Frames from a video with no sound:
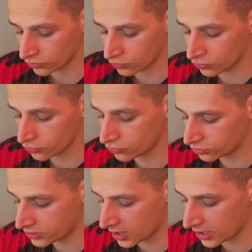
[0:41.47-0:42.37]

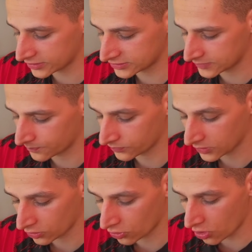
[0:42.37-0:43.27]

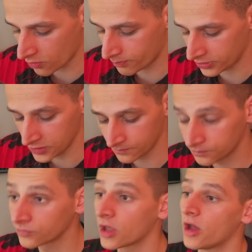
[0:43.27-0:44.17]
Dukascopy.
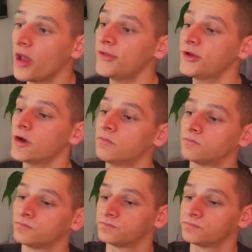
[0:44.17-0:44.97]
Enter,